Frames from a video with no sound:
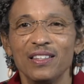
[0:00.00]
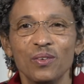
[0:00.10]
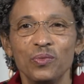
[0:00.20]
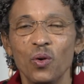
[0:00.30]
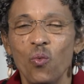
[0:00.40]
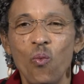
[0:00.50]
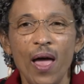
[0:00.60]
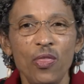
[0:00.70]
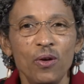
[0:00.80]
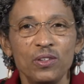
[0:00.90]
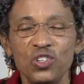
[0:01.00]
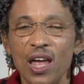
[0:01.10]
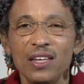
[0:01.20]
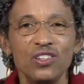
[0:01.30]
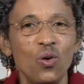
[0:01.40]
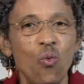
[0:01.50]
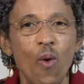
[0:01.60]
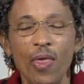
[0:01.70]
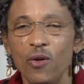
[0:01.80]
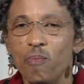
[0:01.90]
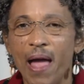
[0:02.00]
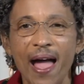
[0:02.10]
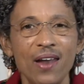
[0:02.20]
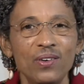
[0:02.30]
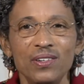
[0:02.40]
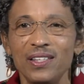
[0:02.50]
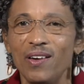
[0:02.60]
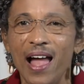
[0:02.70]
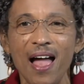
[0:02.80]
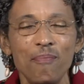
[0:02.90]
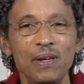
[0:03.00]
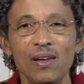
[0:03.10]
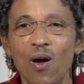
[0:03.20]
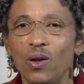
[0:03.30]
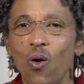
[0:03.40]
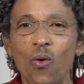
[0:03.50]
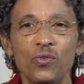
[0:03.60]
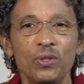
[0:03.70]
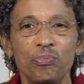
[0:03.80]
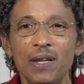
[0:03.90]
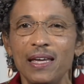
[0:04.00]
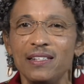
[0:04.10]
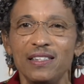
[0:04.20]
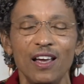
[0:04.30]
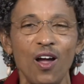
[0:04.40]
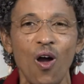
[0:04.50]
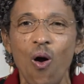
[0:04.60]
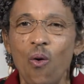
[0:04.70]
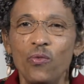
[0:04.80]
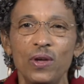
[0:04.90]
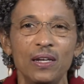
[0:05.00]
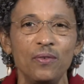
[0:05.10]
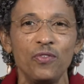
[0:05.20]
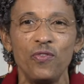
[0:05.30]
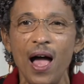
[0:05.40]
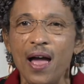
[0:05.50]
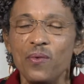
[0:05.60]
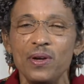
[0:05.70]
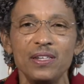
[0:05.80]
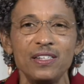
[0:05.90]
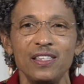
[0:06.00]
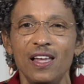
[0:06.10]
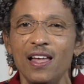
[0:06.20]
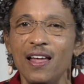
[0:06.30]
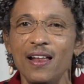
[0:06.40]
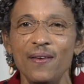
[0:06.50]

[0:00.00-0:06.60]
weather, changing weather patterns that are happening all over the place, the COVID virus, the